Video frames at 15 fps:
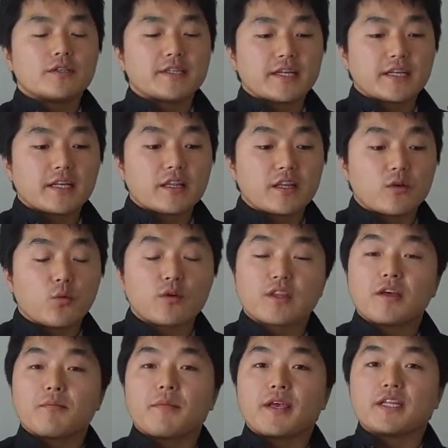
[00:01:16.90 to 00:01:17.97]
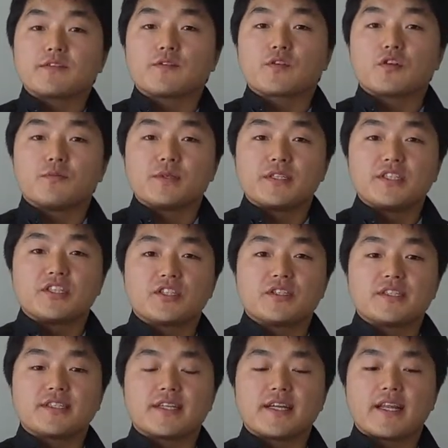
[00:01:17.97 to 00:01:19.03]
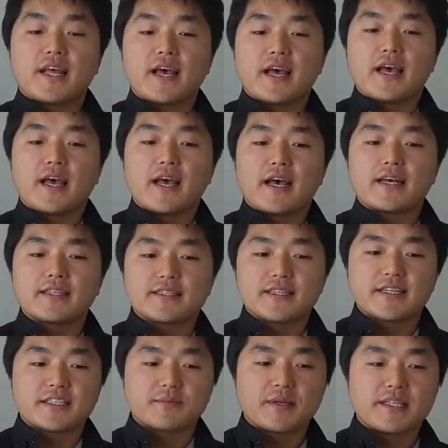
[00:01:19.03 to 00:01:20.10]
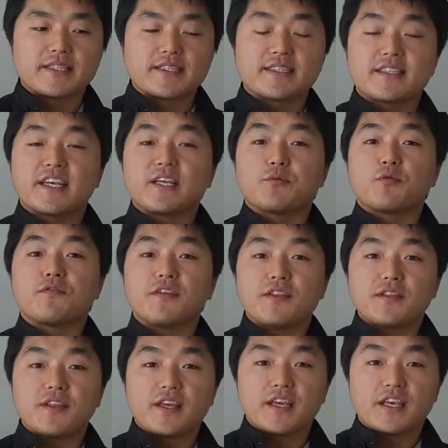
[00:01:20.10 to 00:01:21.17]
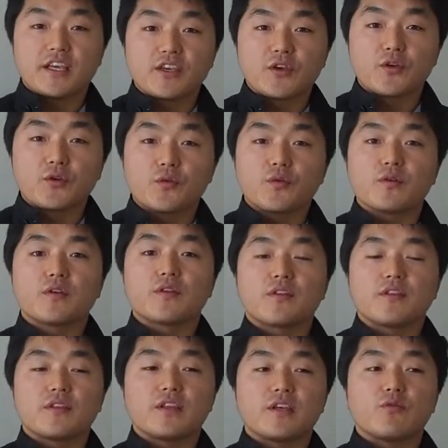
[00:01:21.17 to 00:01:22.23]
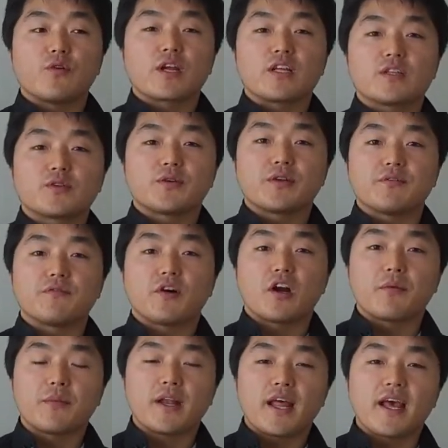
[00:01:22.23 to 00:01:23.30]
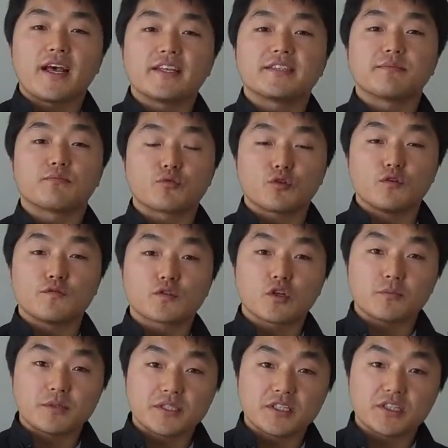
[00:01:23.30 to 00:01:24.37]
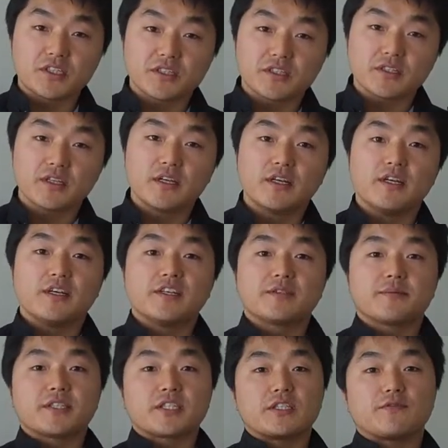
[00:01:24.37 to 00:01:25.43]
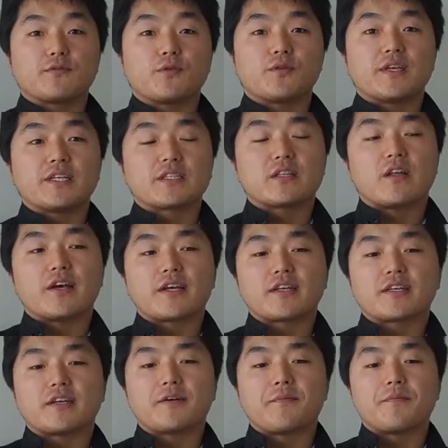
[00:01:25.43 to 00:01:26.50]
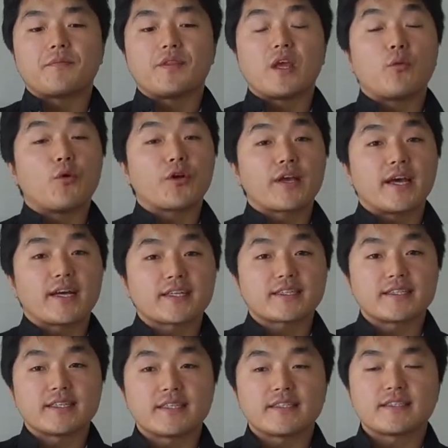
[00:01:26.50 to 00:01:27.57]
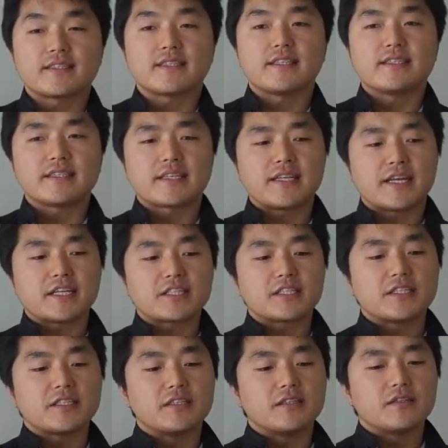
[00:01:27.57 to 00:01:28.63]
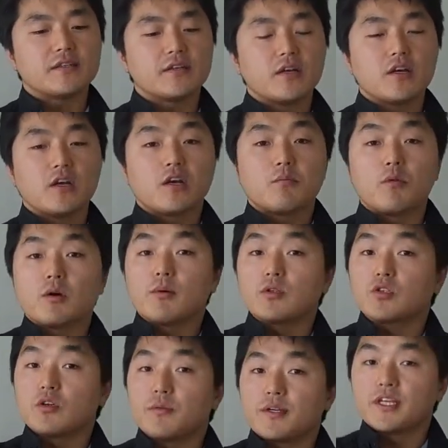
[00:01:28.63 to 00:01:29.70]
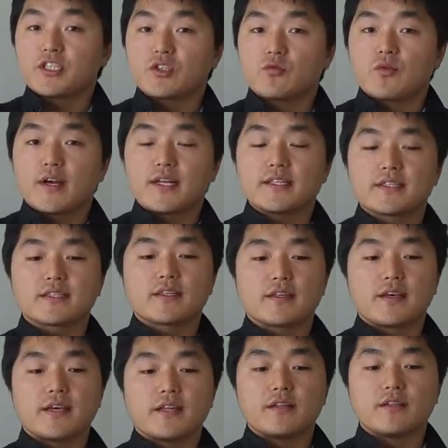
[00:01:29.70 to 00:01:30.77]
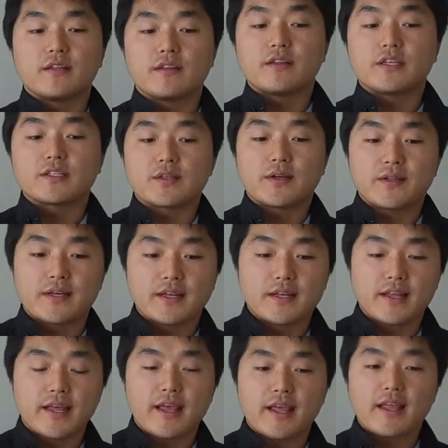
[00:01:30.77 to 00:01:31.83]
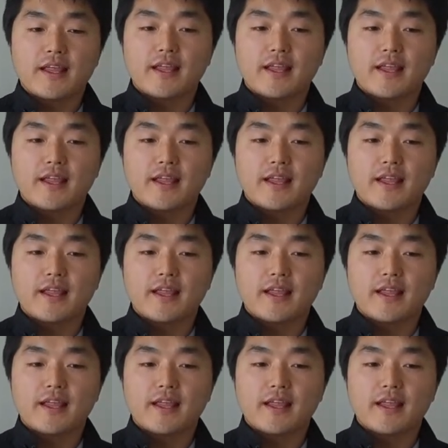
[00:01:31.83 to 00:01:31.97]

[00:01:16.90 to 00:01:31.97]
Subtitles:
Secondly, what that means for competition is that, as has been seen within the EU, the regulatory environment has improved competition, especially for things like network access, interconnection, mobile termination rates, and things like that.